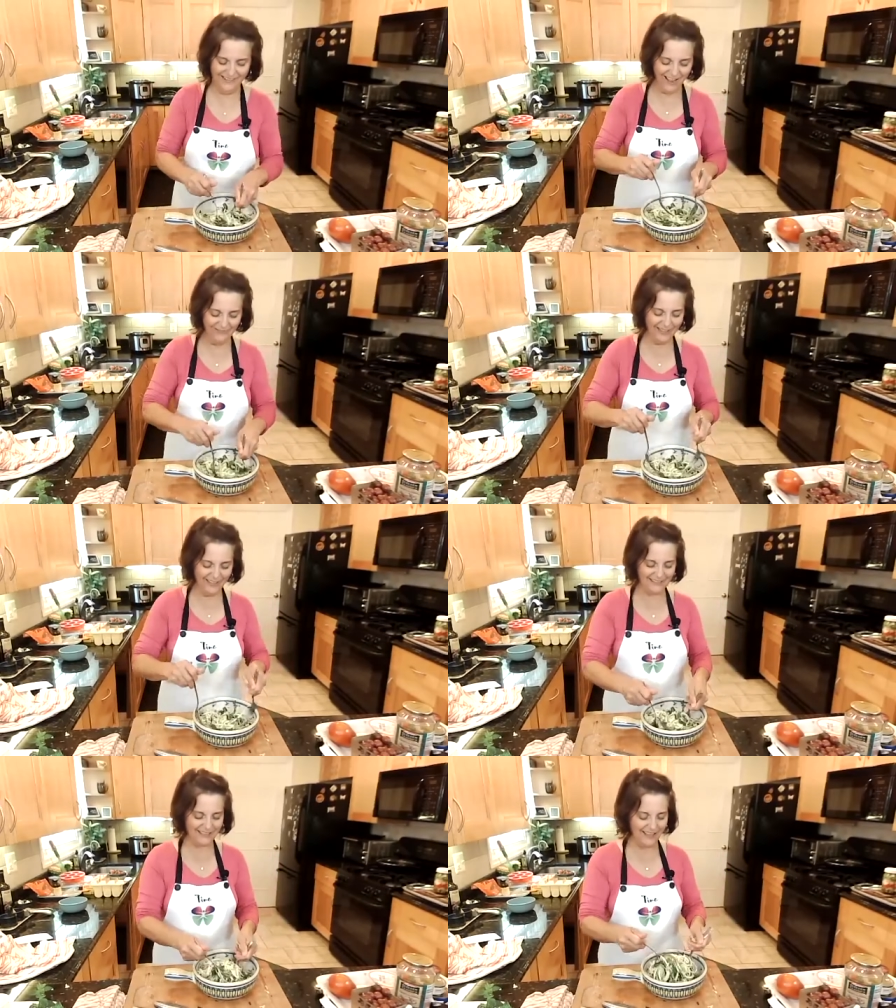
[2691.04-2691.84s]
I'm
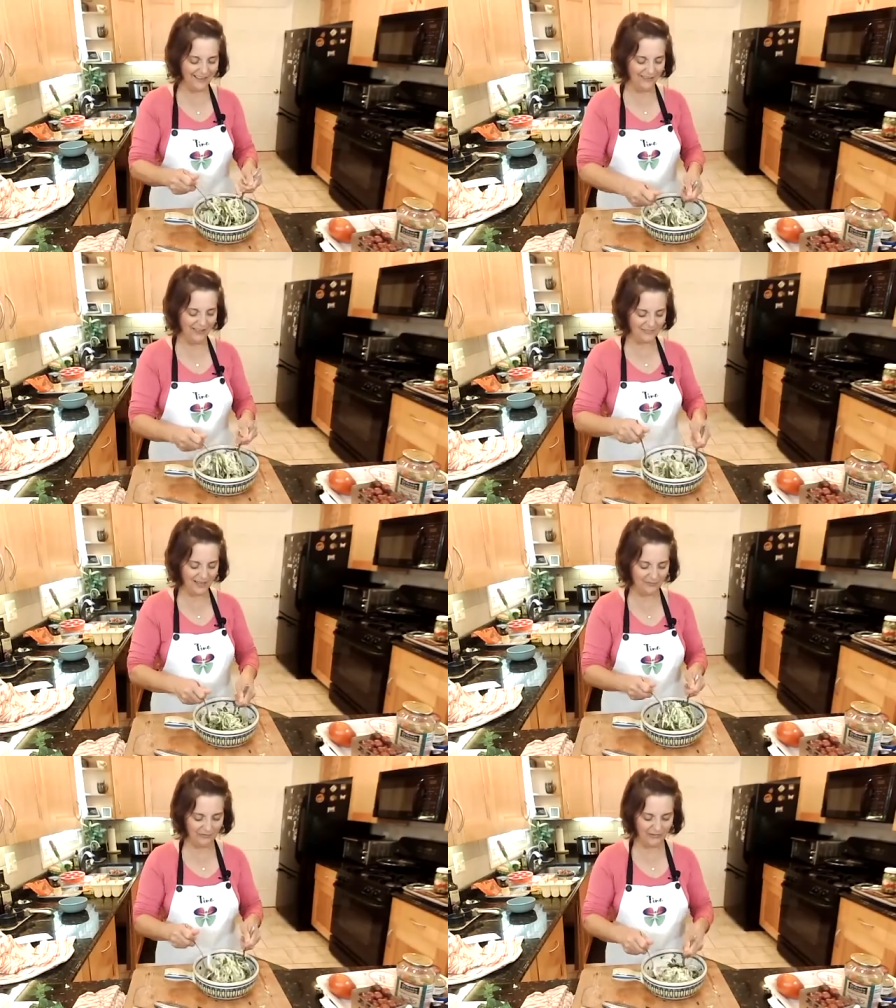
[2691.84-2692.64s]
lazy. I don't have
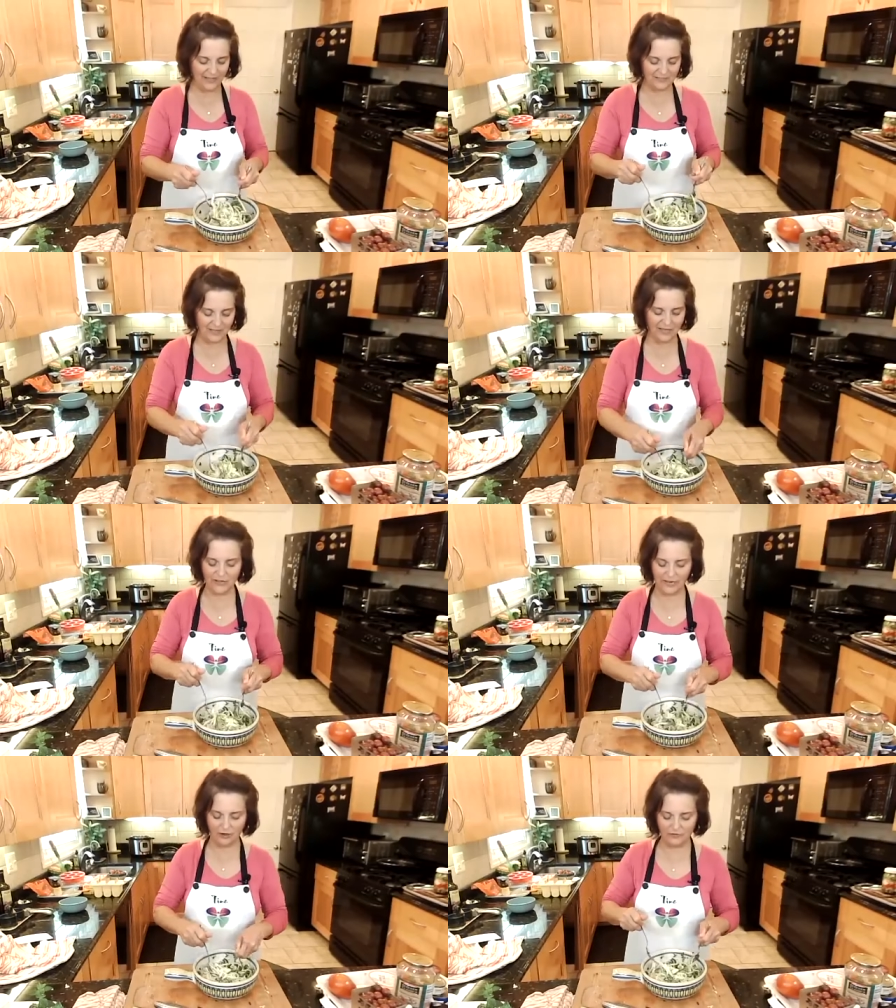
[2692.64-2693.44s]
time for that. So I
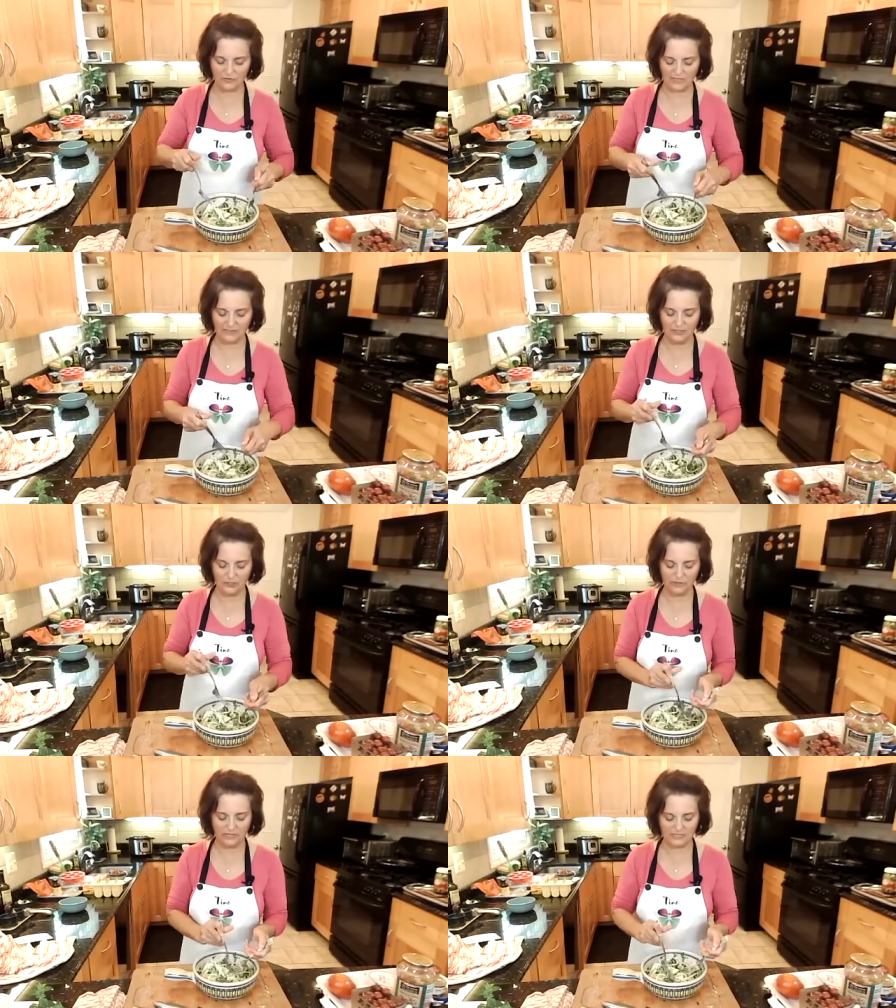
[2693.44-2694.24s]
don't care if there's a
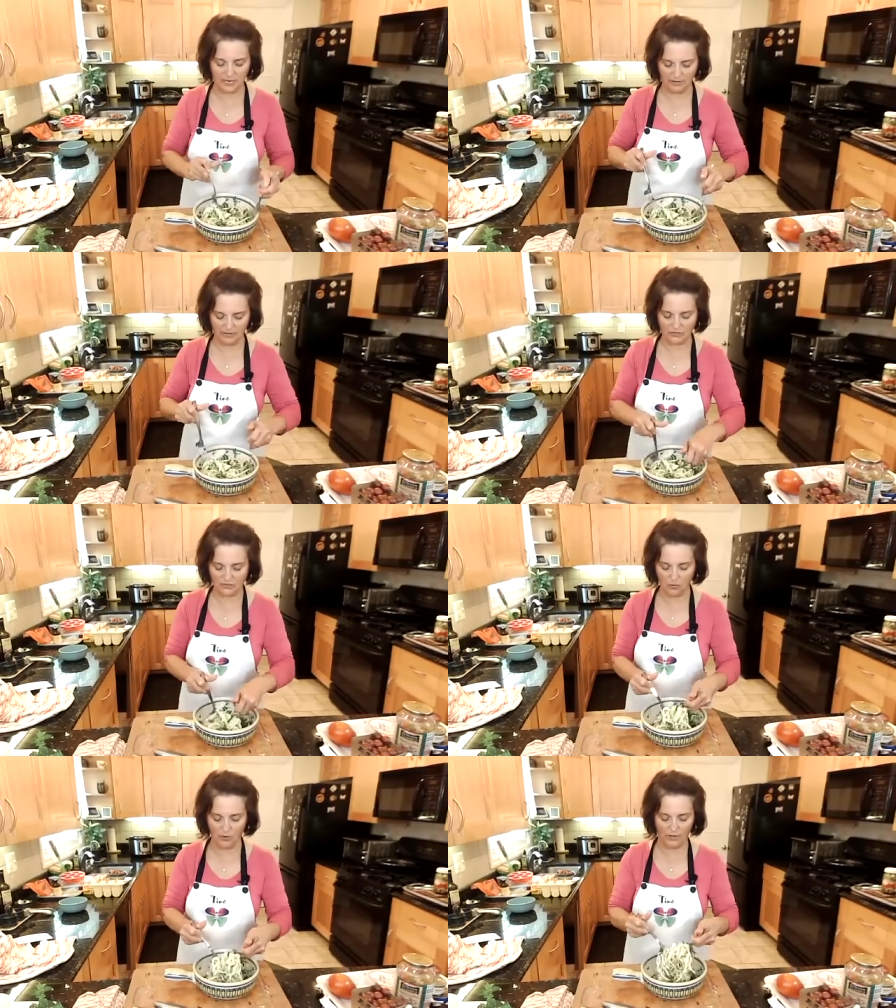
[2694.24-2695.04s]
little bit of stem. I just
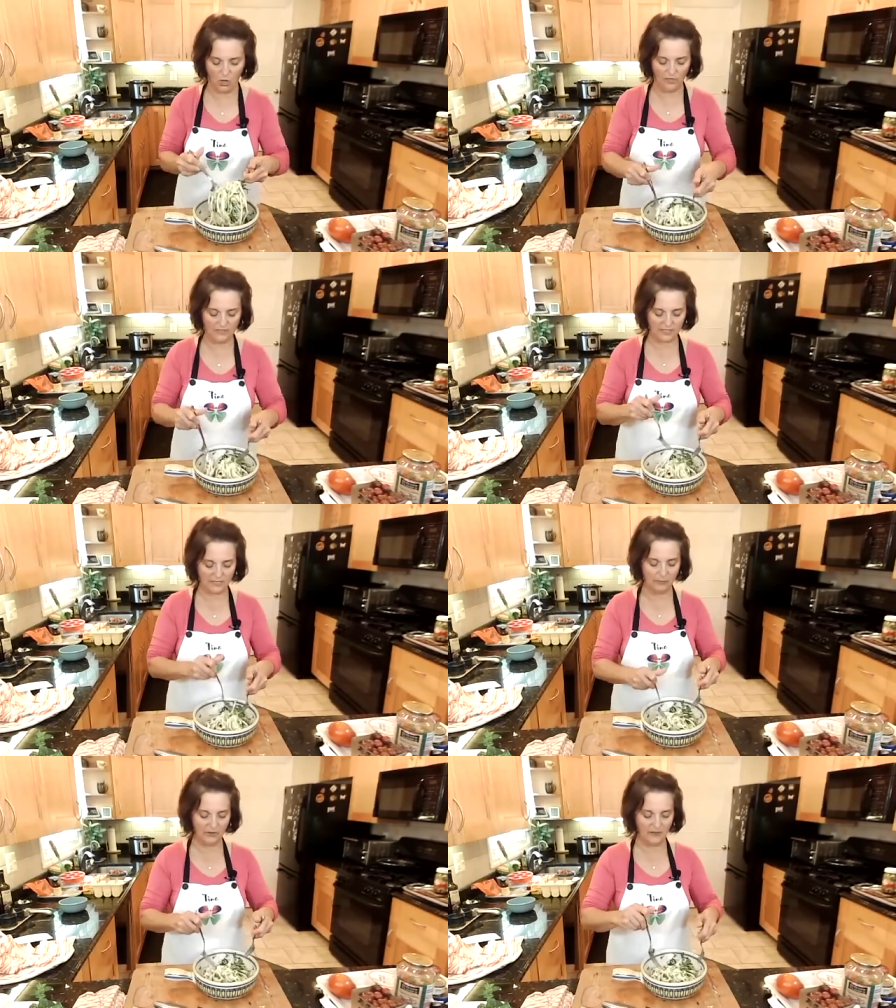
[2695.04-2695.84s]
don't want all
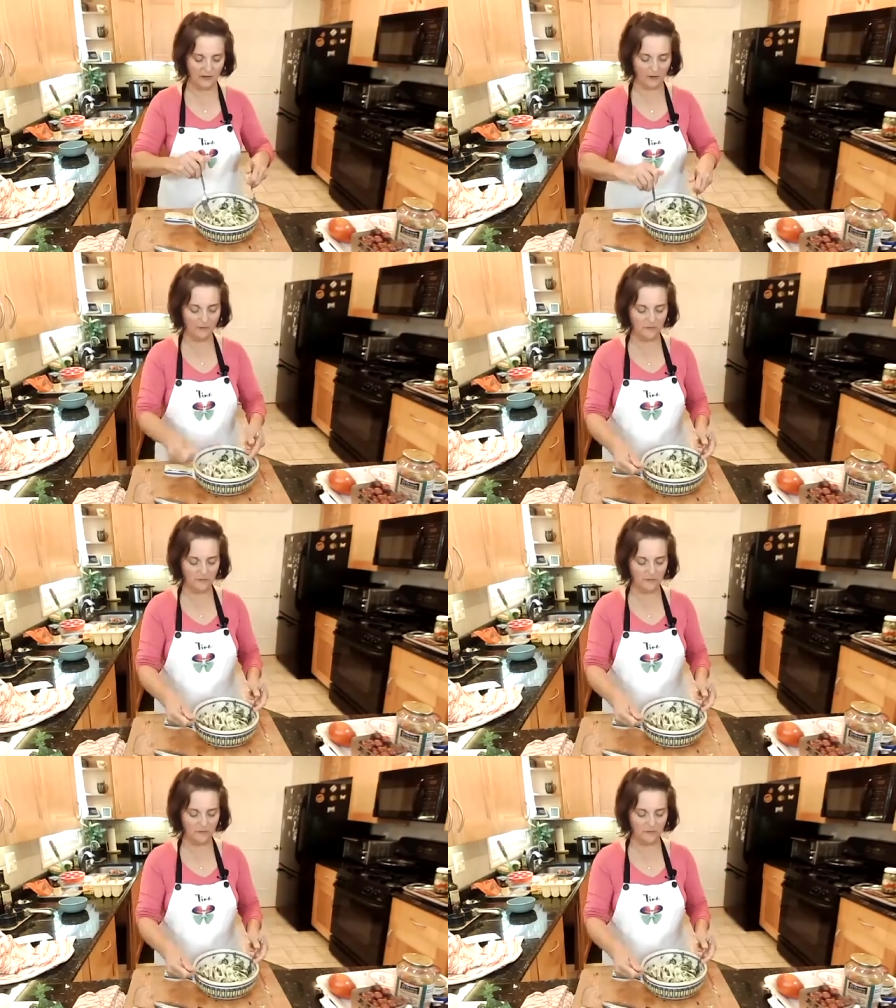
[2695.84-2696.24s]
stem in there.